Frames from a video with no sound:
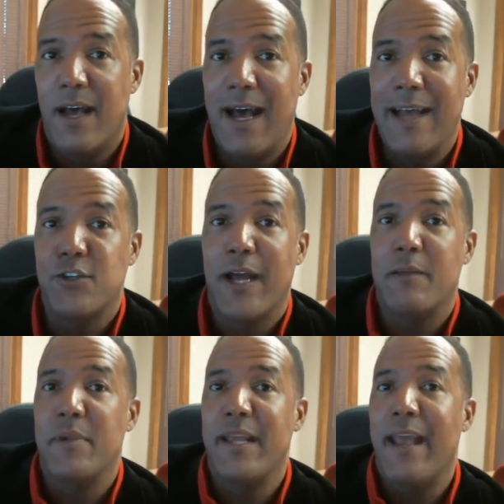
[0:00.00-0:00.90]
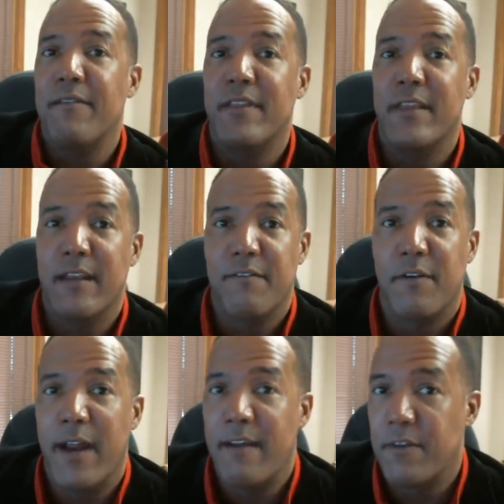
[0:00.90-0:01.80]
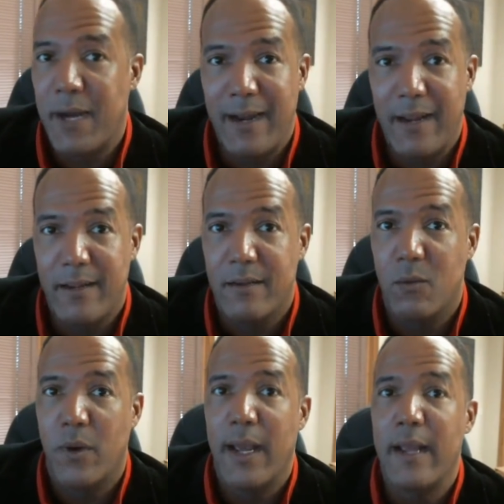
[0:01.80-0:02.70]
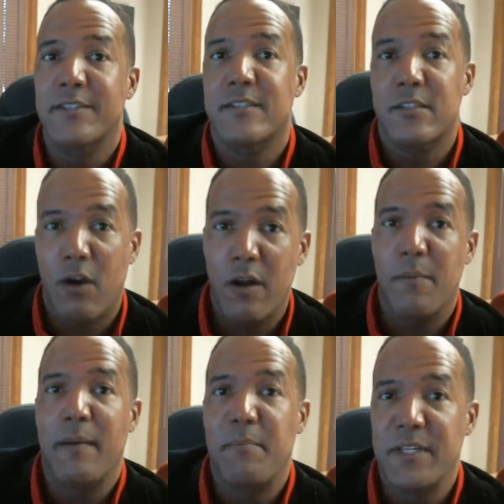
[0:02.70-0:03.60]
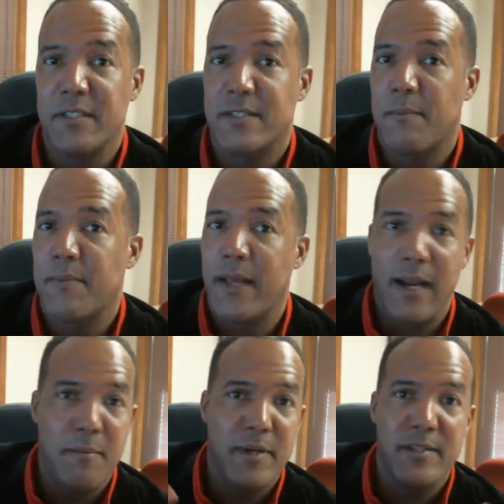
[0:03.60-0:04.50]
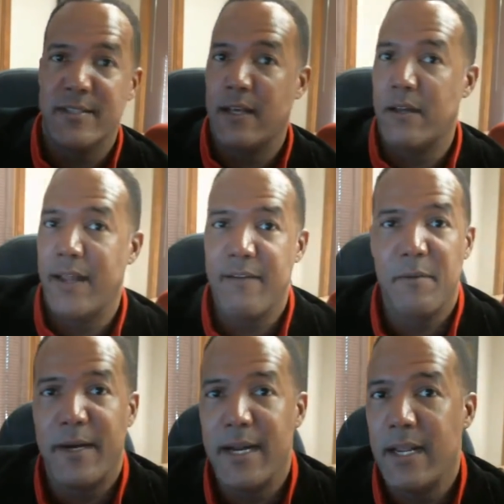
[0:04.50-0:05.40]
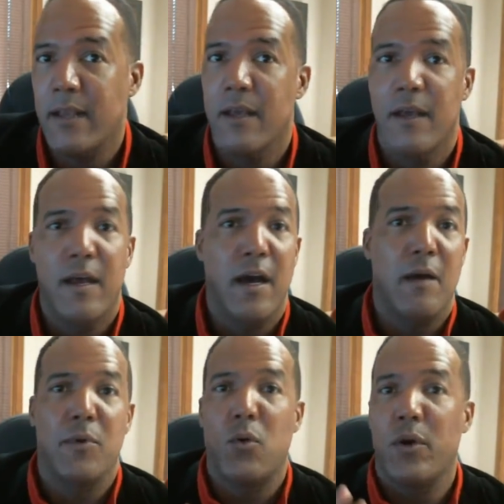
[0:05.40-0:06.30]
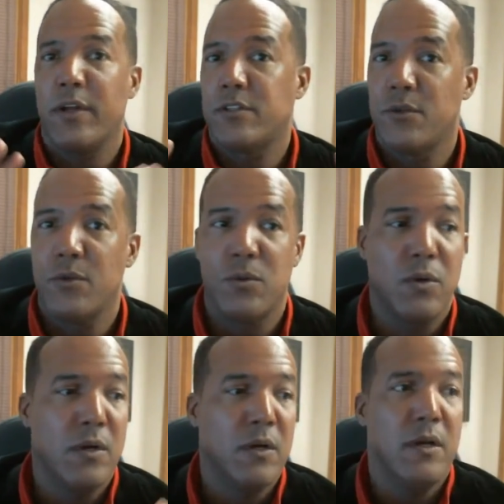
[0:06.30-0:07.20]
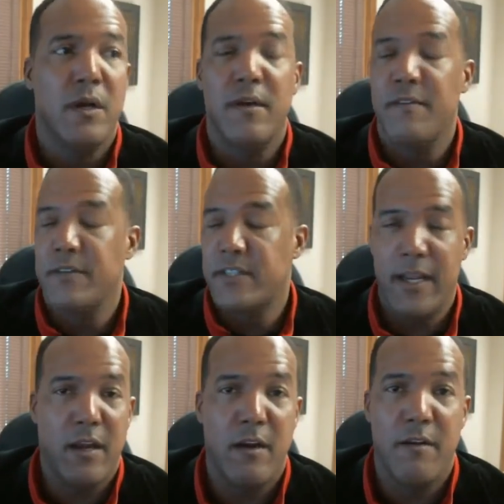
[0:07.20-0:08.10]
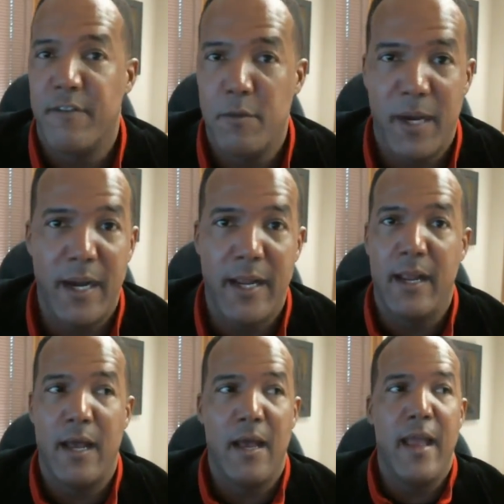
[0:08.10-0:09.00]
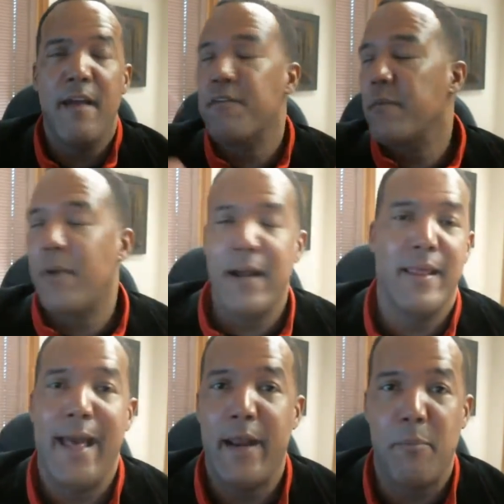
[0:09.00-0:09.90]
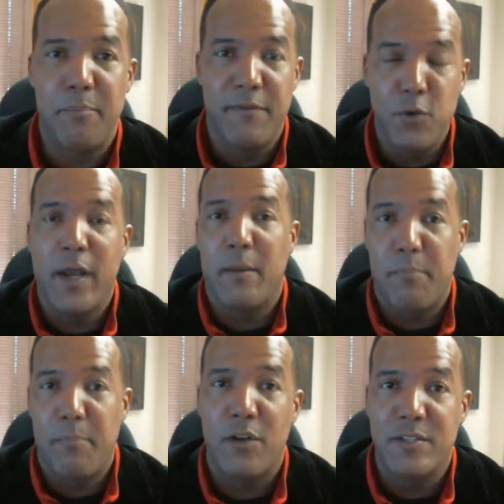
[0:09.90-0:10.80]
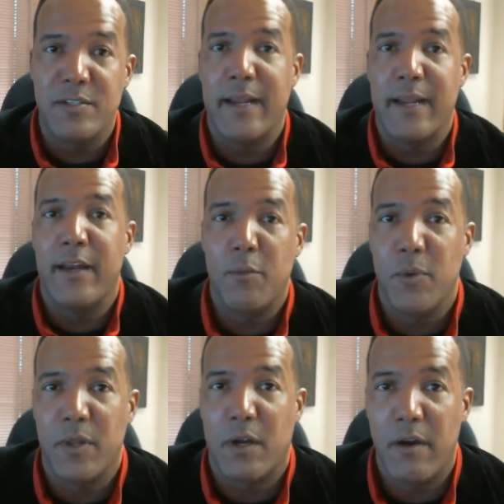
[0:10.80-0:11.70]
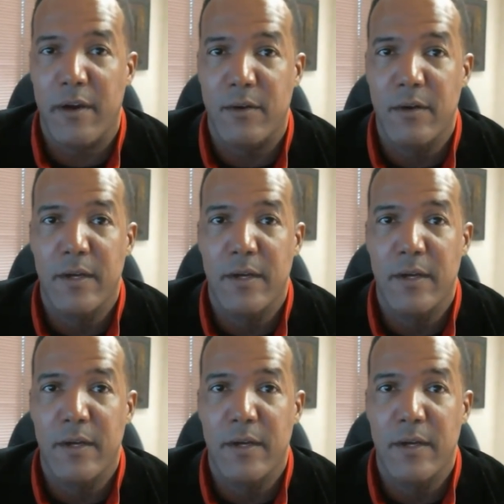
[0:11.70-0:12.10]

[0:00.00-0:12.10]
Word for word: I tried to be everything for everybody when I started my business, I'm like, I'm going to sell to everybody. I'm going to take care of everybody. Uh, everybody that had a, if you got a pulse, I can help you with a car deal.